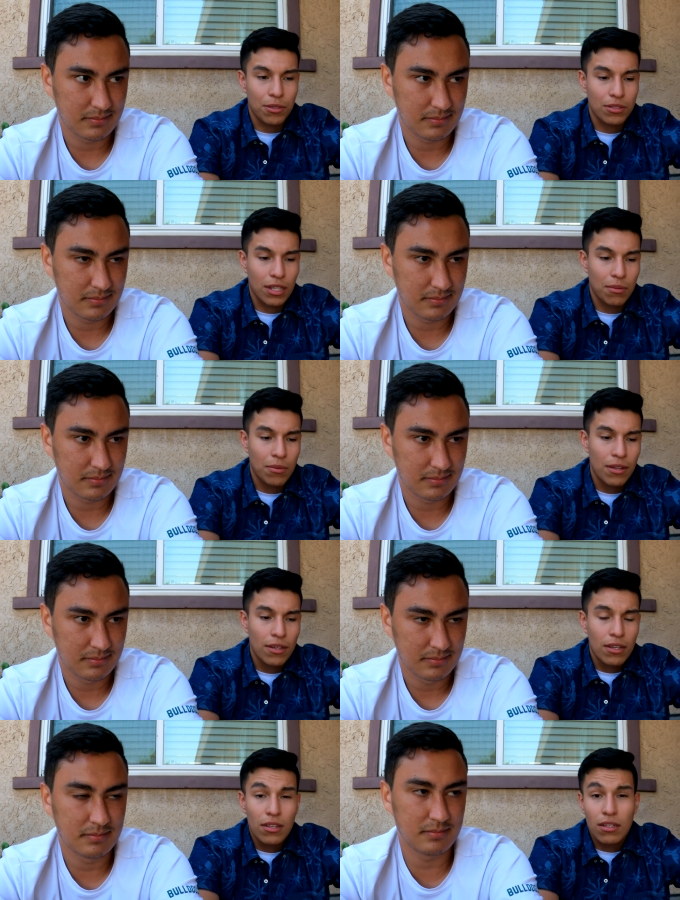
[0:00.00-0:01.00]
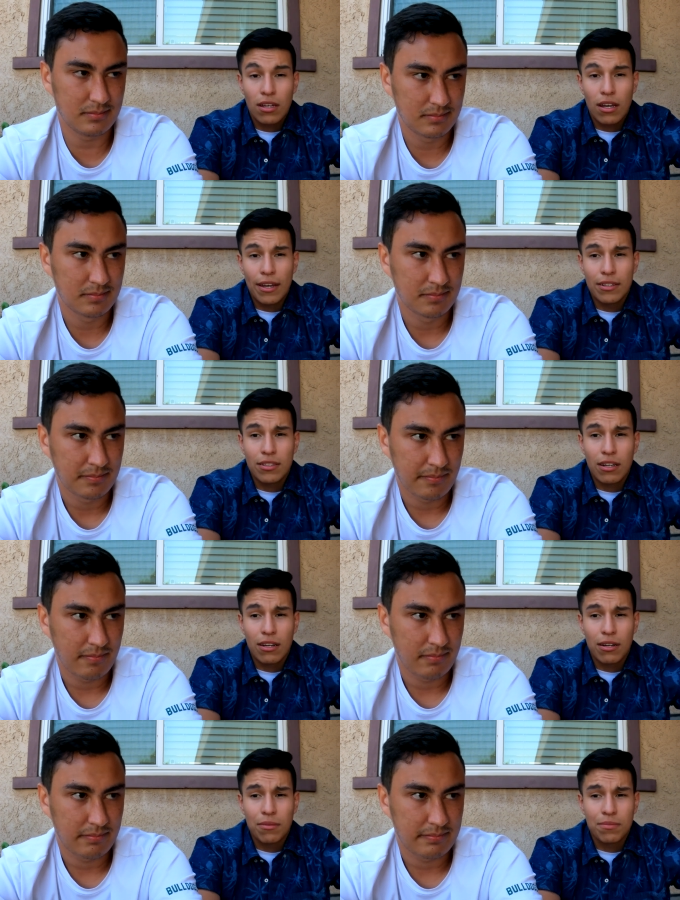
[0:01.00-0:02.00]
Speaker 1: prototype, mm-hmm. and
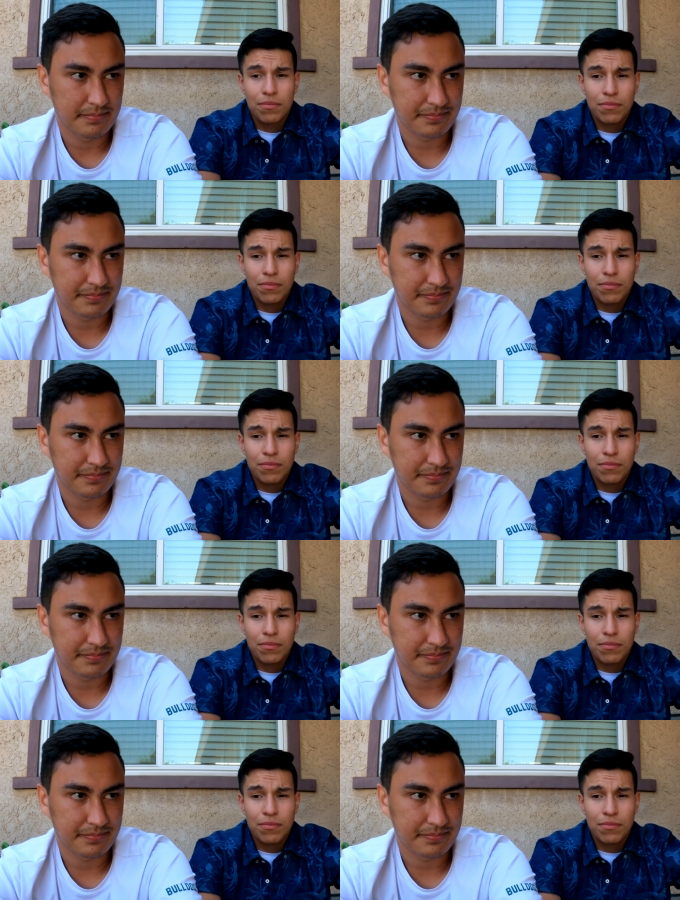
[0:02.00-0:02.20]
uh,